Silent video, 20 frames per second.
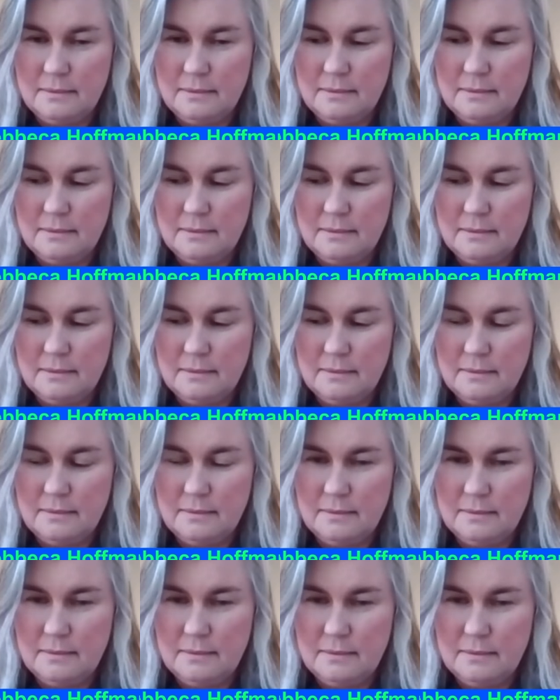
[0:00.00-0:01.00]

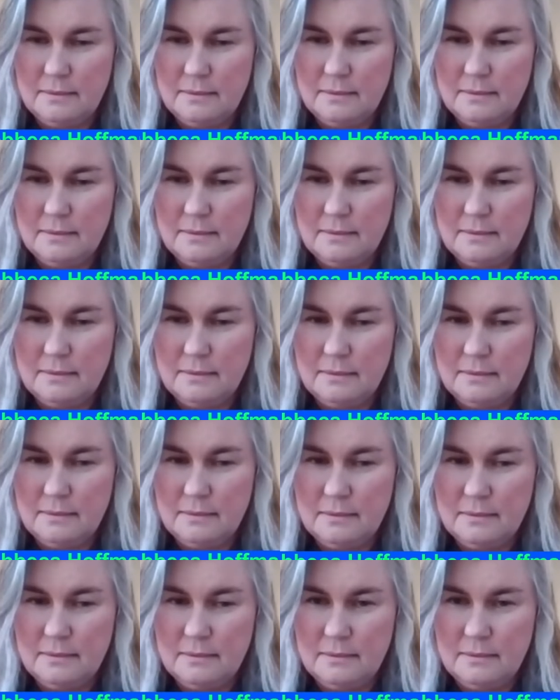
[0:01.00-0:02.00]

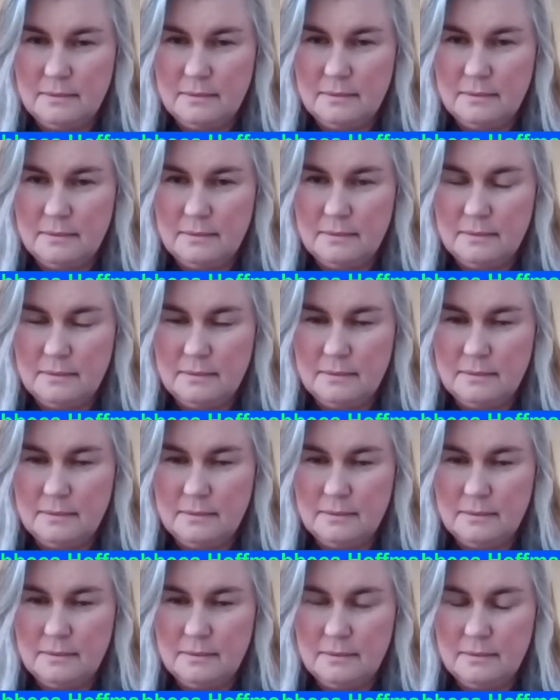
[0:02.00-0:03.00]

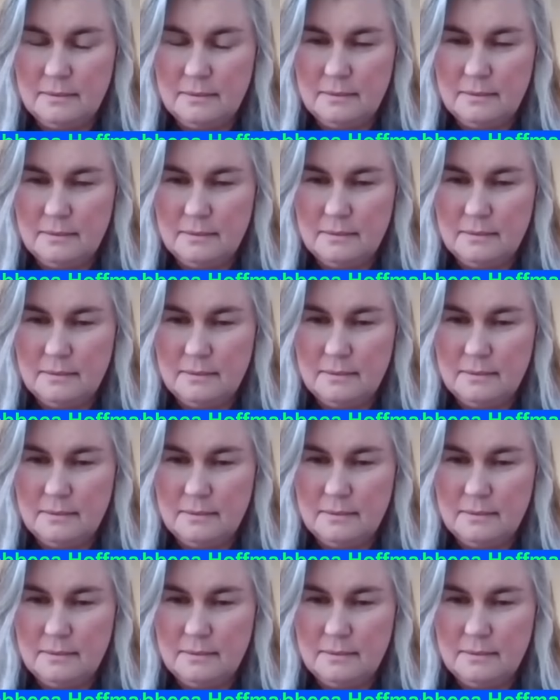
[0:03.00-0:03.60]
[no speech]